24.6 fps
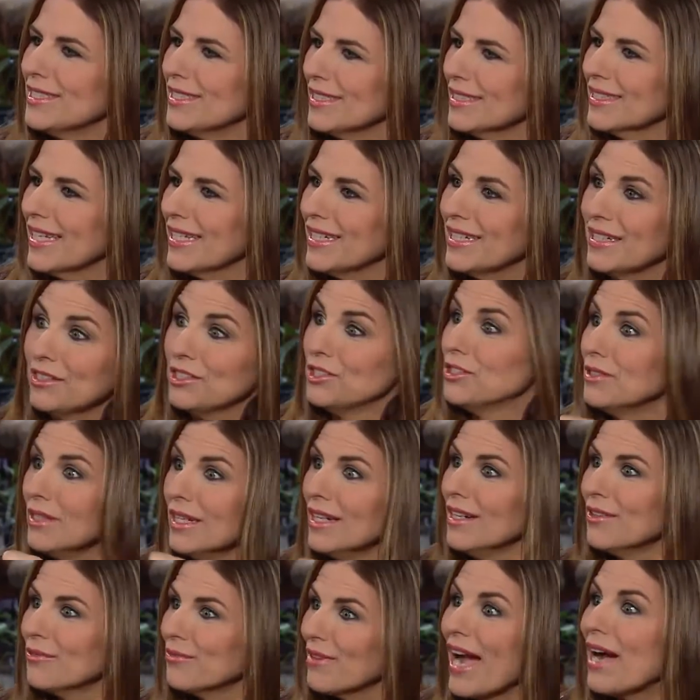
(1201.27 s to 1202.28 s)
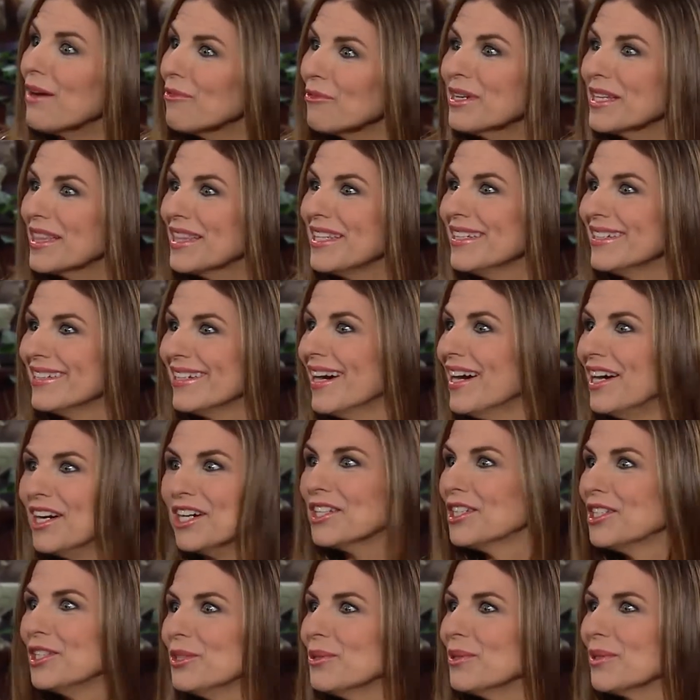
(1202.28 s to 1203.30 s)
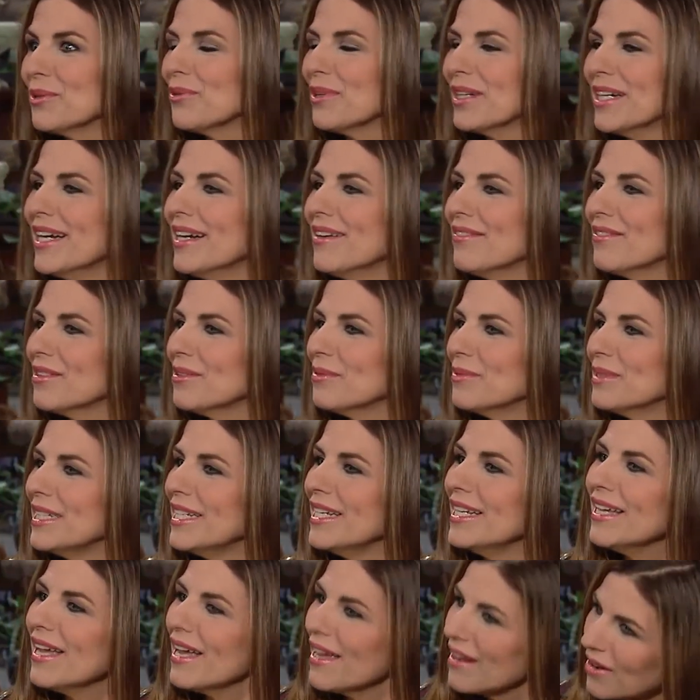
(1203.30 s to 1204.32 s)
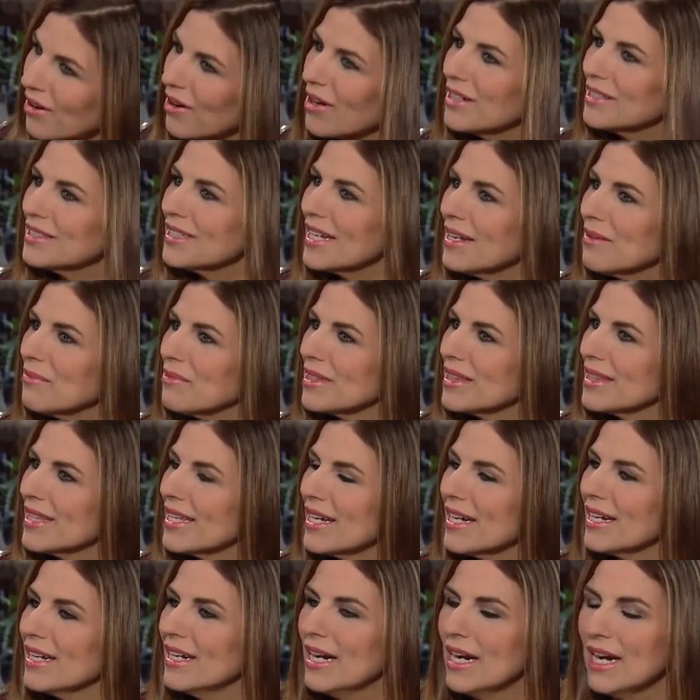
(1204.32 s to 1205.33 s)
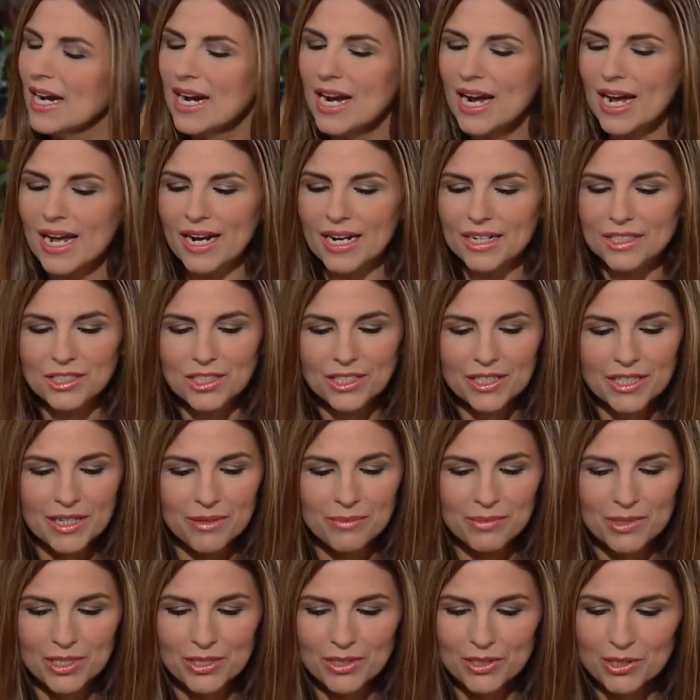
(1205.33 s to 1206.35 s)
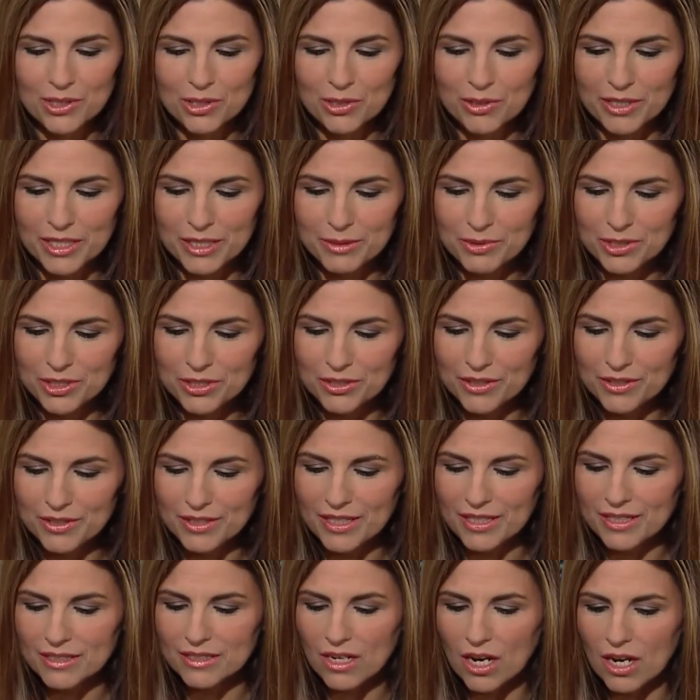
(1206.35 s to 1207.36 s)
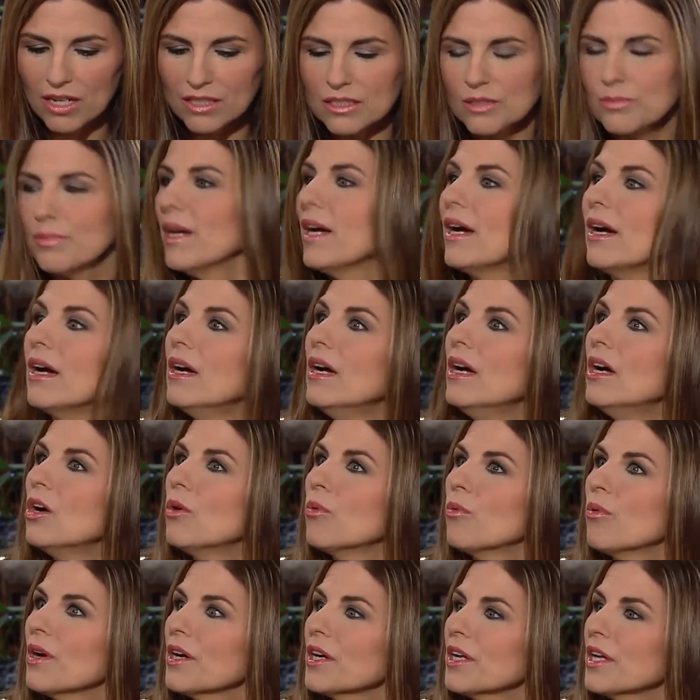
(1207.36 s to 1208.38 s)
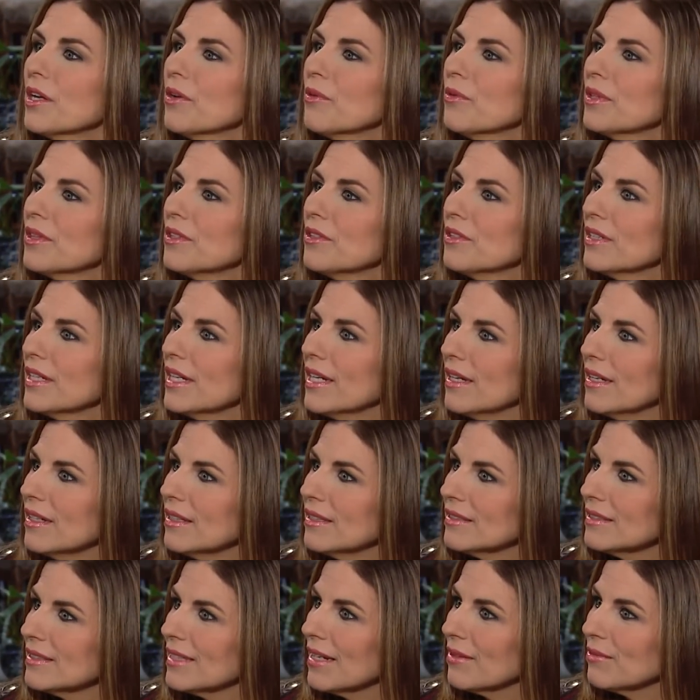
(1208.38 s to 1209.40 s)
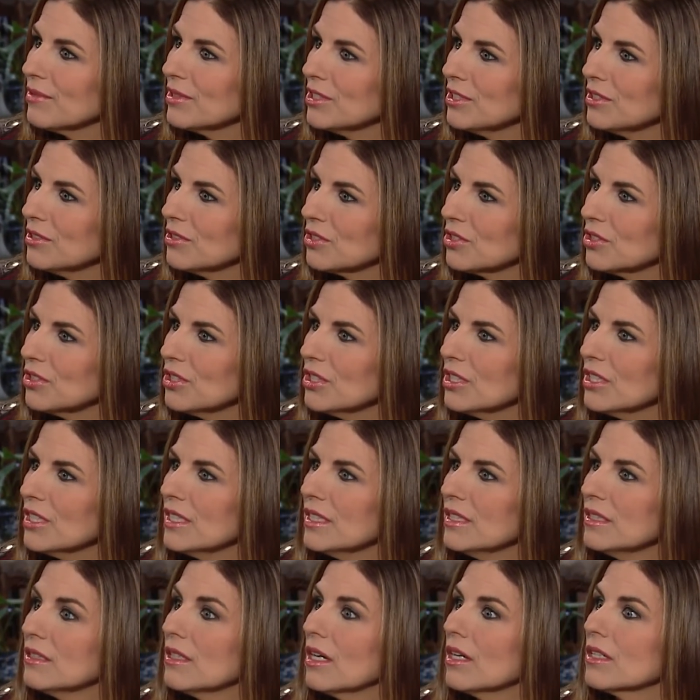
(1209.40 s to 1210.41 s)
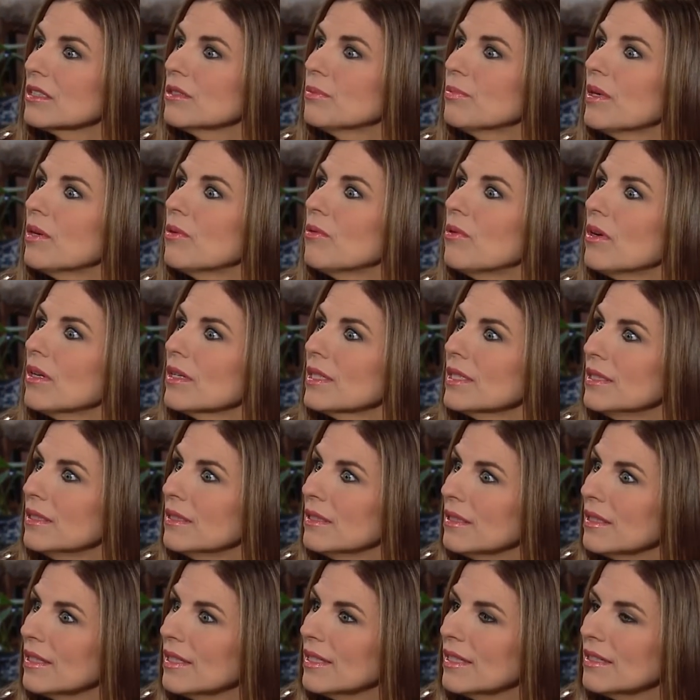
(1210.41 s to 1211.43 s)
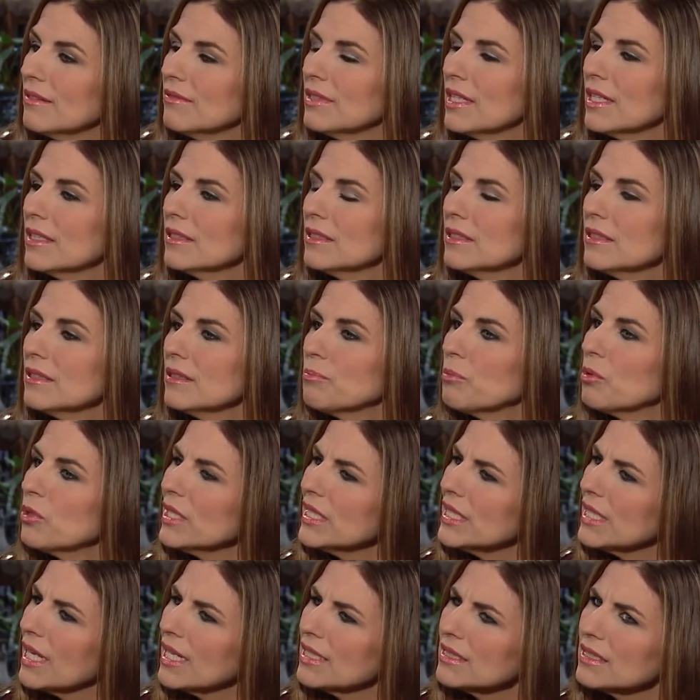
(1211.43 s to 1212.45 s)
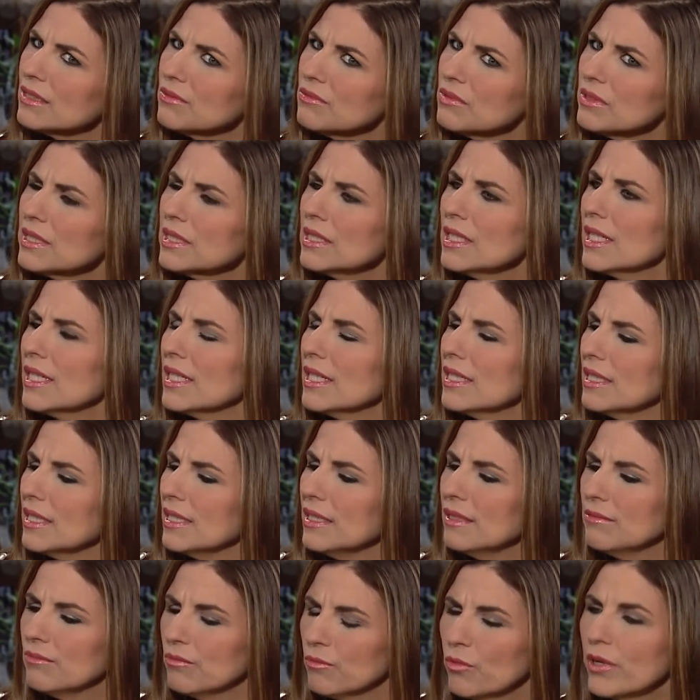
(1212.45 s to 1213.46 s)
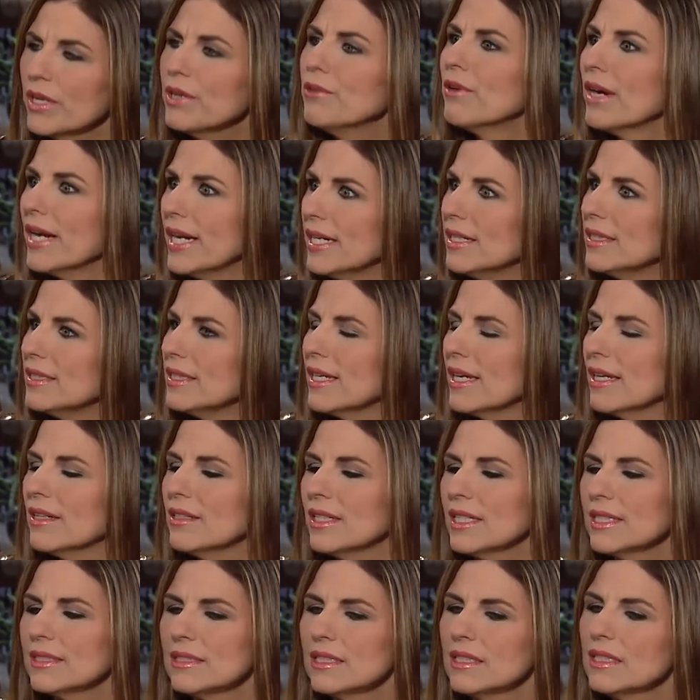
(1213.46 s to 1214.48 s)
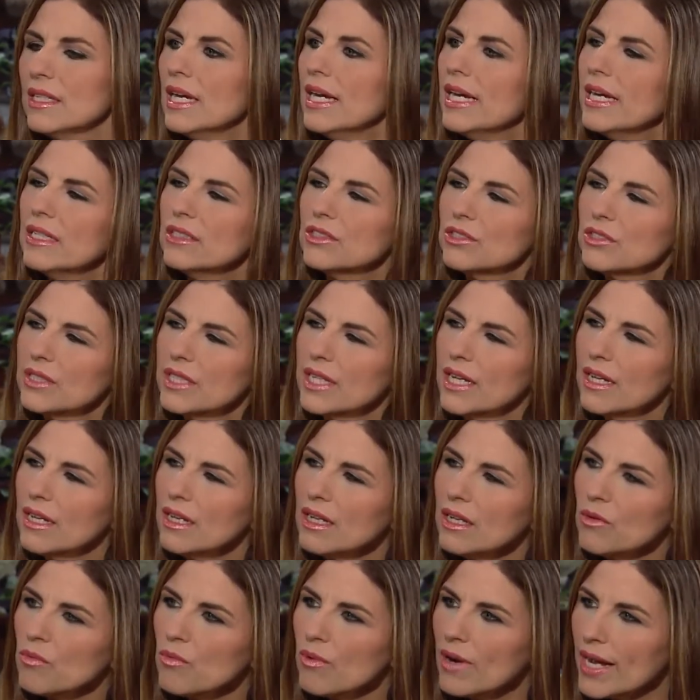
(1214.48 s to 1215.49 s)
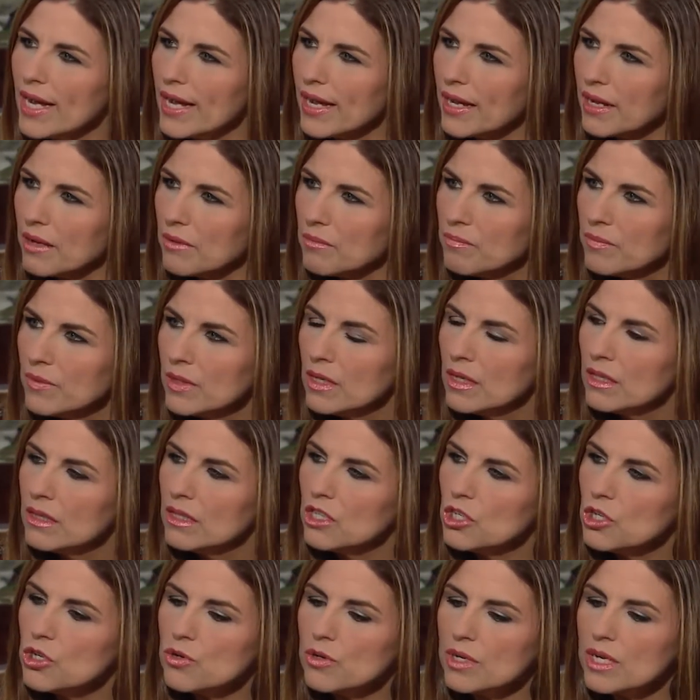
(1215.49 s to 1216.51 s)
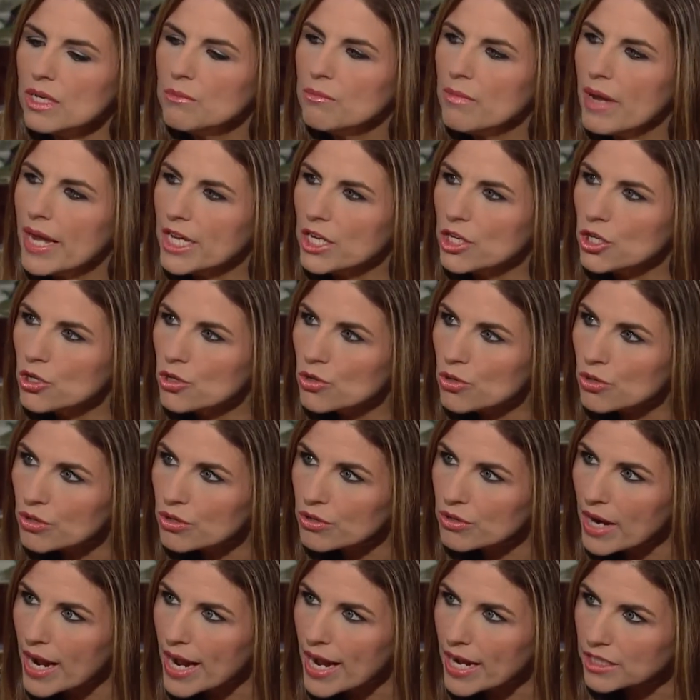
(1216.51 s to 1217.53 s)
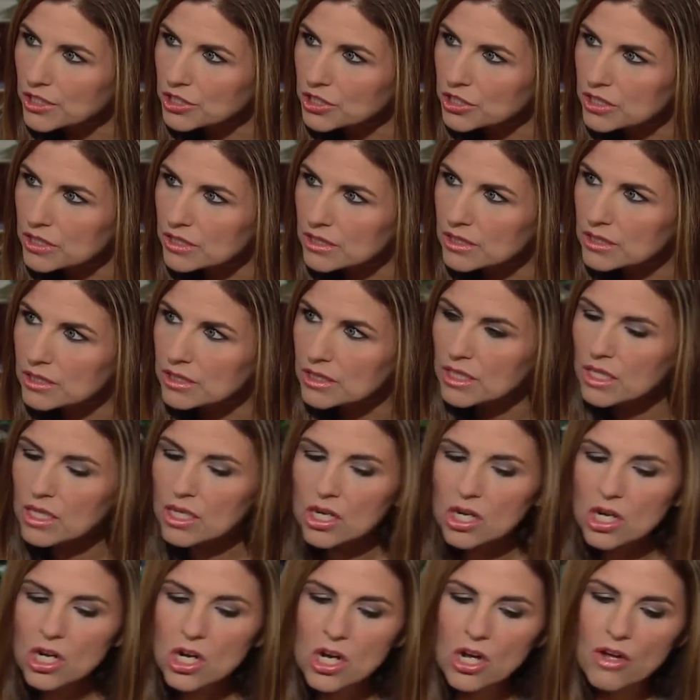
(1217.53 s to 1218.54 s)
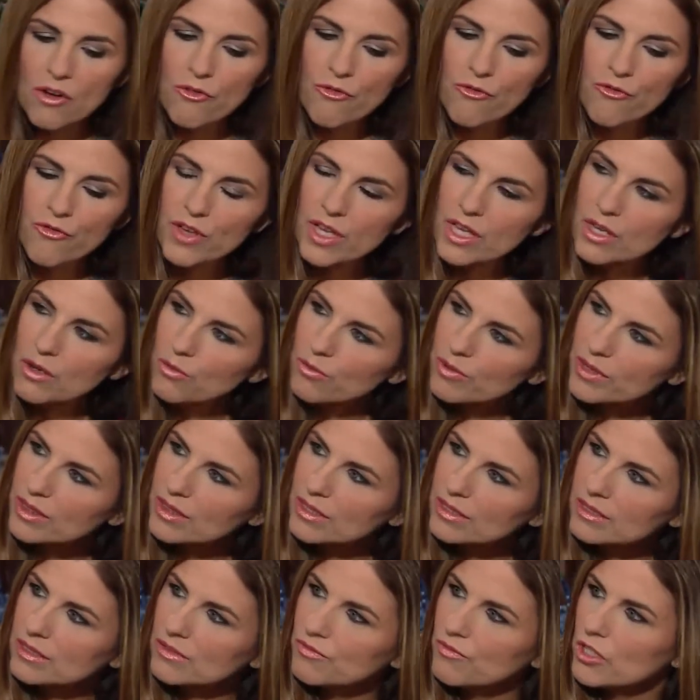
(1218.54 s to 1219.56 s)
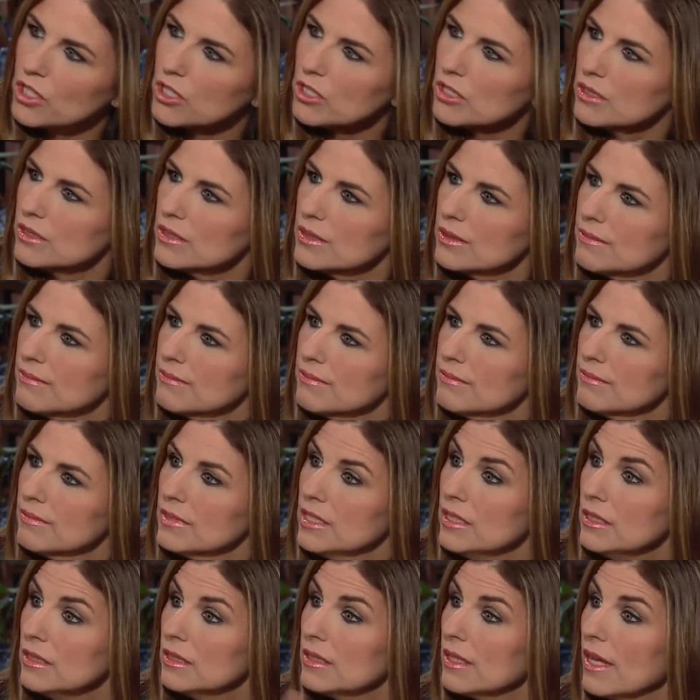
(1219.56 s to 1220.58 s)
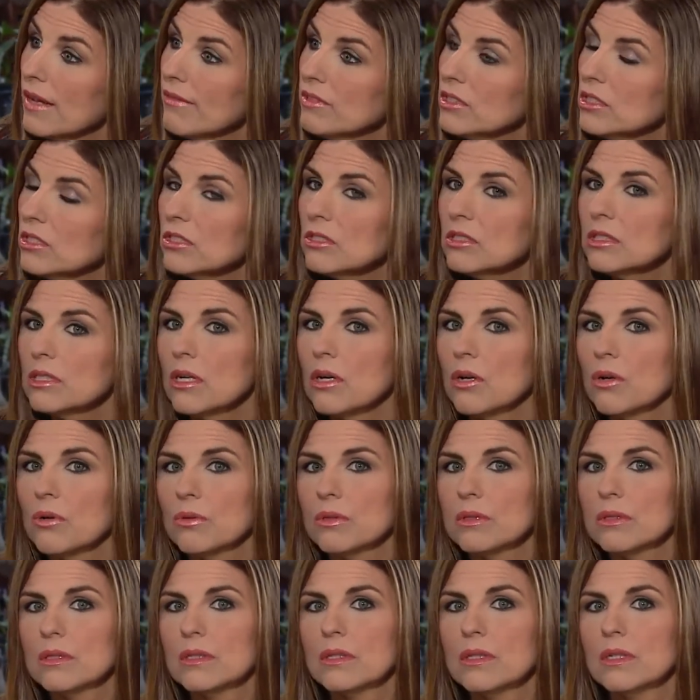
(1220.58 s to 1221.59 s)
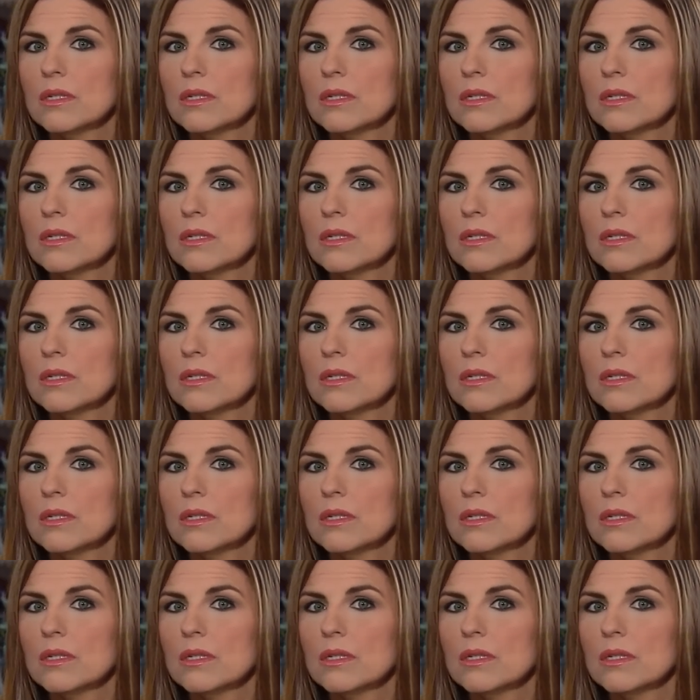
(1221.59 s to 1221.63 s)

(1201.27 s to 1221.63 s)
to get in right with you and hug you or whatever. But he had a hard time with that. And I took him to the scripture that talked about working with your hands, that which is good. And it talks about walking in love. And I just pointed, I said, read that. And he, we read it together. I said, is there any way that you can make your actions fit with this verse? He's seven years old.